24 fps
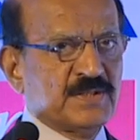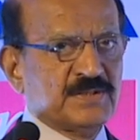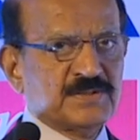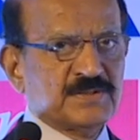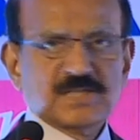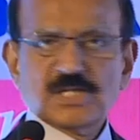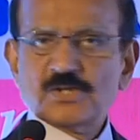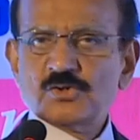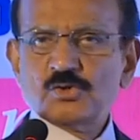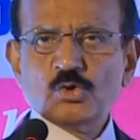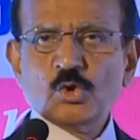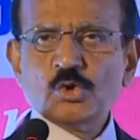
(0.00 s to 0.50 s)

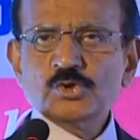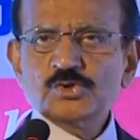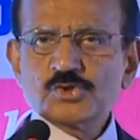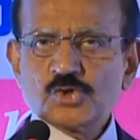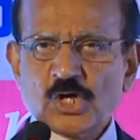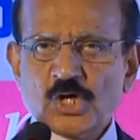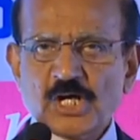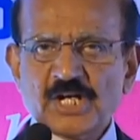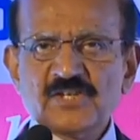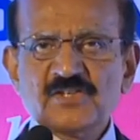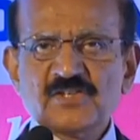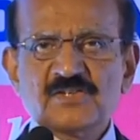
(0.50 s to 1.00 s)
There's no
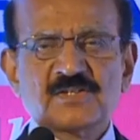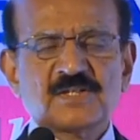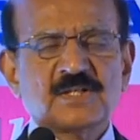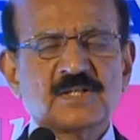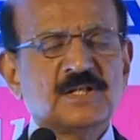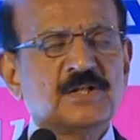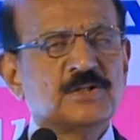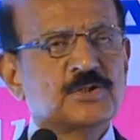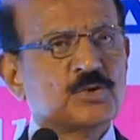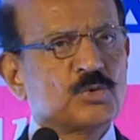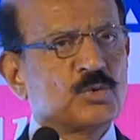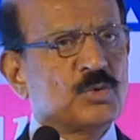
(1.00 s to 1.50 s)
choice
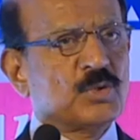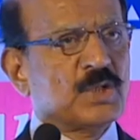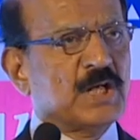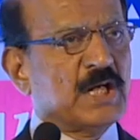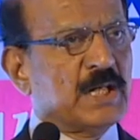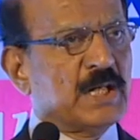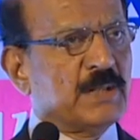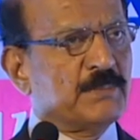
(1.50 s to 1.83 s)
to